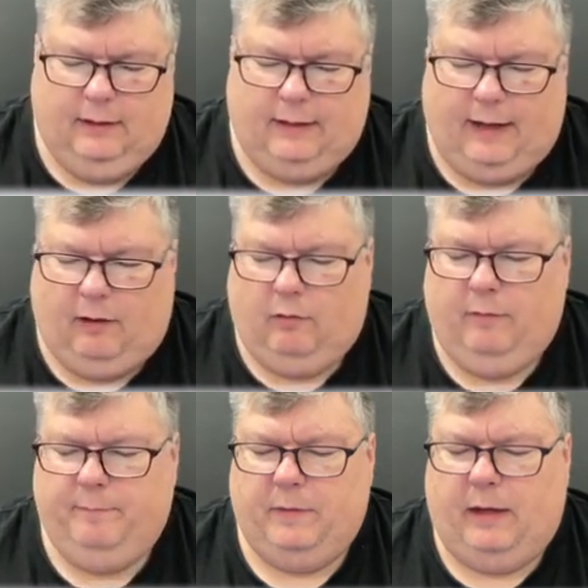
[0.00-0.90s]

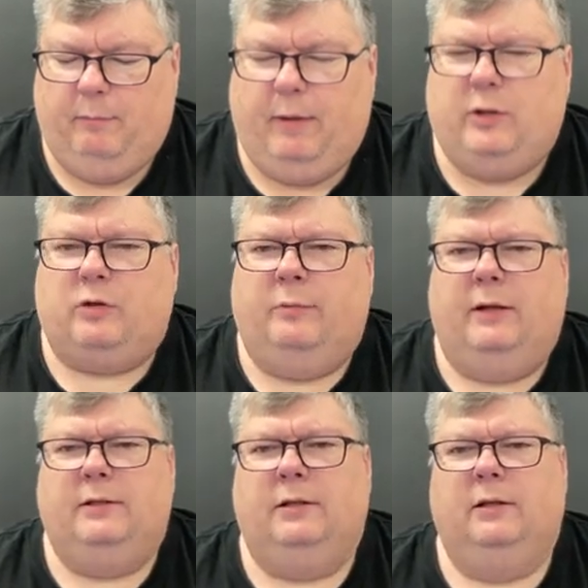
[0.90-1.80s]
Now, a
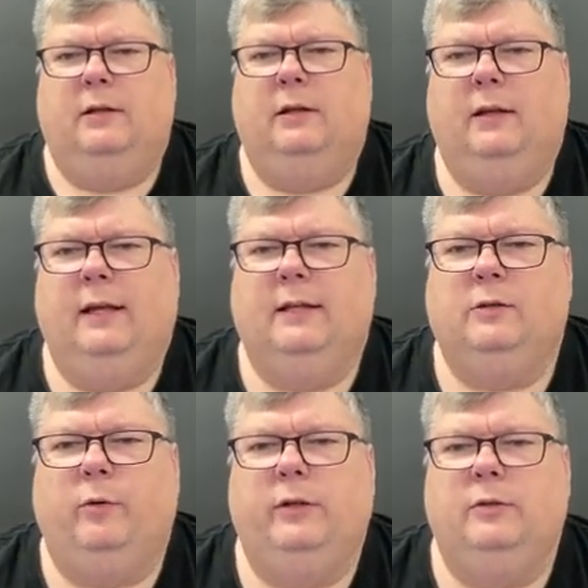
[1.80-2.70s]
measurement
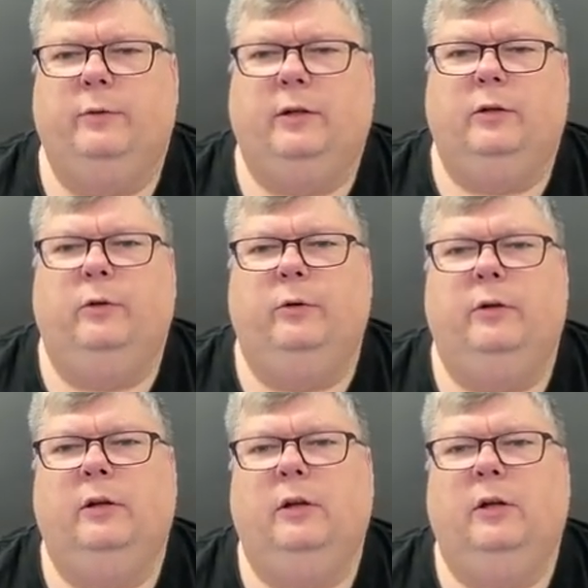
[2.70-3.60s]
is going to
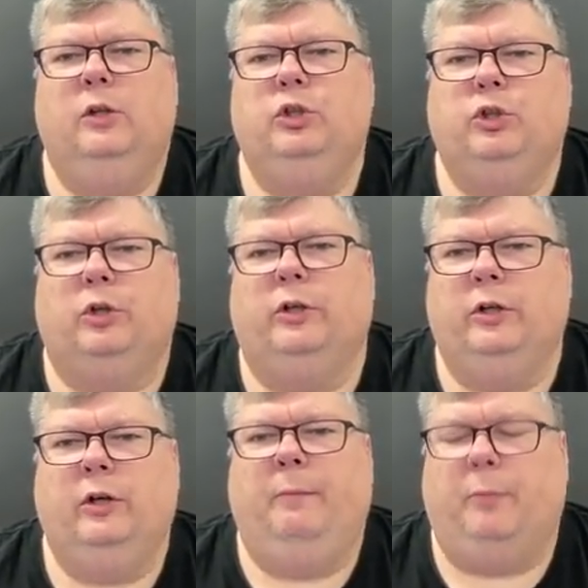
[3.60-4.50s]
include
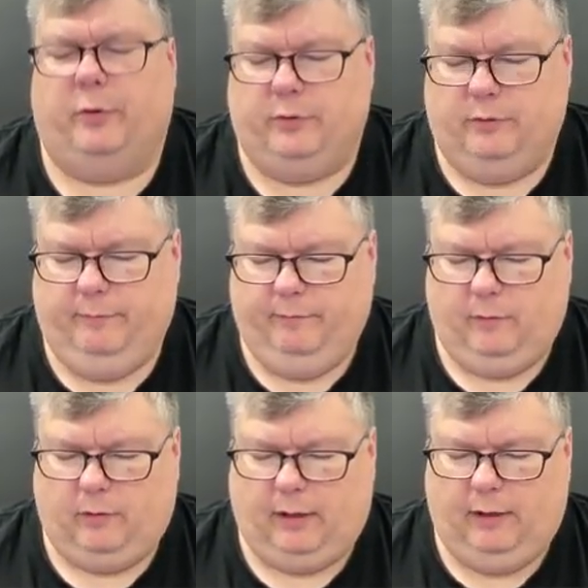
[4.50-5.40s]
certain numbers,
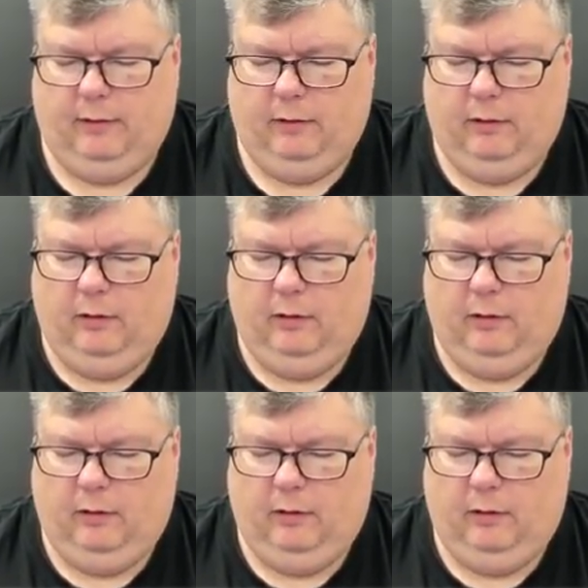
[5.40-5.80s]
okay?